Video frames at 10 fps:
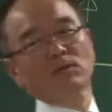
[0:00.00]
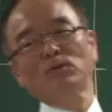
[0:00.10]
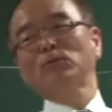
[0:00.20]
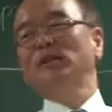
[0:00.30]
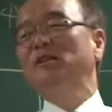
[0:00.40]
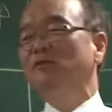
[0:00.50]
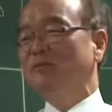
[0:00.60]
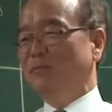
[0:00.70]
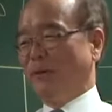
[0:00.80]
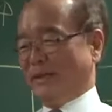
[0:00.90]
reduce
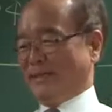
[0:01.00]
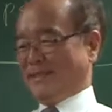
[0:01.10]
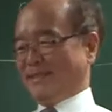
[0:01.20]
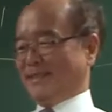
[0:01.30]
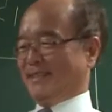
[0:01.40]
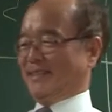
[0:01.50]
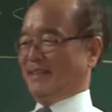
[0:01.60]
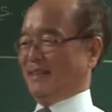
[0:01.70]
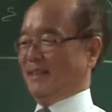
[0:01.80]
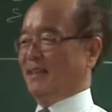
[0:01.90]
price.
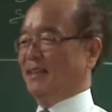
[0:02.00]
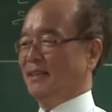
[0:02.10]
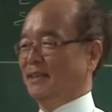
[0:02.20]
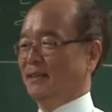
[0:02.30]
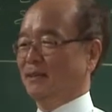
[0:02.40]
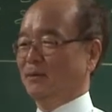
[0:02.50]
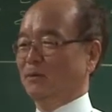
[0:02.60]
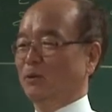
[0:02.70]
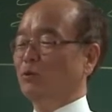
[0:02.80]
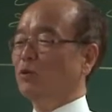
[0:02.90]
Okay.
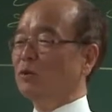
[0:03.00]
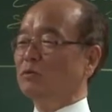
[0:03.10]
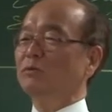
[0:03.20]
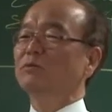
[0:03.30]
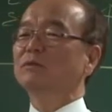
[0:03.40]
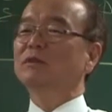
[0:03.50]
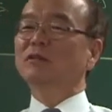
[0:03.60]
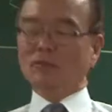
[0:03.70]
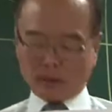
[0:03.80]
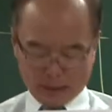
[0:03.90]
You
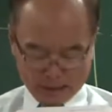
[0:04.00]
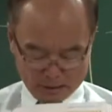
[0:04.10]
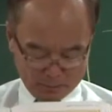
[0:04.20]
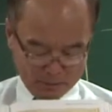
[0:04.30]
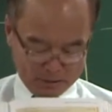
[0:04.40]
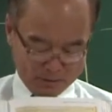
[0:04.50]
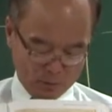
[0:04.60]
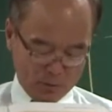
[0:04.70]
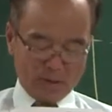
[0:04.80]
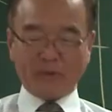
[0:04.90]
reduce slightly price,
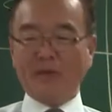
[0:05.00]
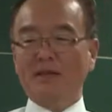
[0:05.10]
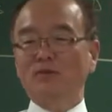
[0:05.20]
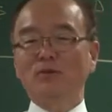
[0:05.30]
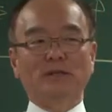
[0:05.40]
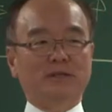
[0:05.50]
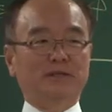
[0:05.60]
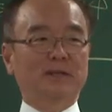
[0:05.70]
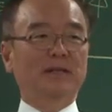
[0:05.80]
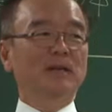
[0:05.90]
everything is yours,
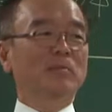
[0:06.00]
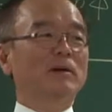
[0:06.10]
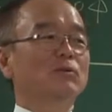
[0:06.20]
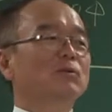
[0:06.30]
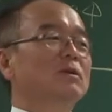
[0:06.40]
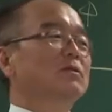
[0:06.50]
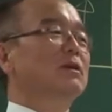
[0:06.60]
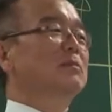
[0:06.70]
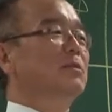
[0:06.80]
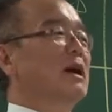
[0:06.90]
but you
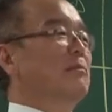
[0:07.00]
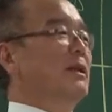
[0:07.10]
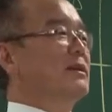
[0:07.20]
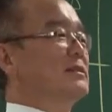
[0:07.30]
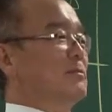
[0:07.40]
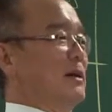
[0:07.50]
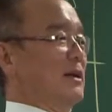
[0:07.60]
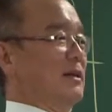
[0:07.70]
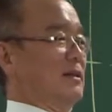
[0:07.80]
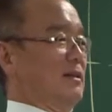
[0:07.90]
can monopolize the
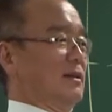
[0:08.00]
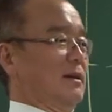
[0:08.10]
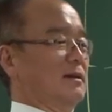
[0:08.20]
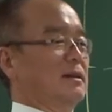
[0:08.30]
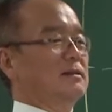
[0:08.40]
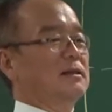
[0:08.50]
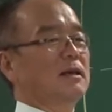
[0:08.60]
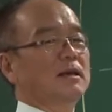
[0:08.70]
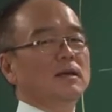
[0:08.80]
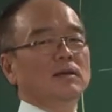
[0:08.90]
market. Okay. That's
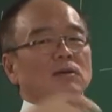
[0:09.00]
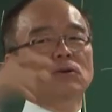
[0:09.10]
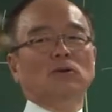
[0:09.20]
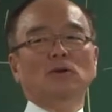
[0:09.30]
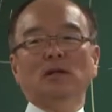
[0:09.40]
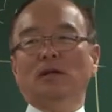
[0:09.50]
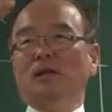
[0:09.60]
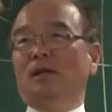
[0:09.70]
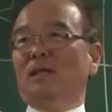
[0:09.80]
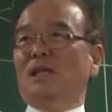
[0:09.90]
called
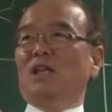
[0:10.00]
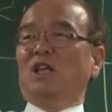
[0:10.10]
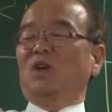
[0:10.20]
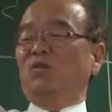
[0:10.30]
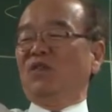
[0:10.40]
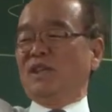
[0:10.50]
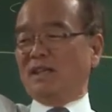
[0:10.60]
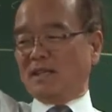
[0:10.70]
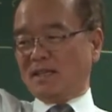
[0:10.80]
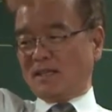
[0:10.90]
infinite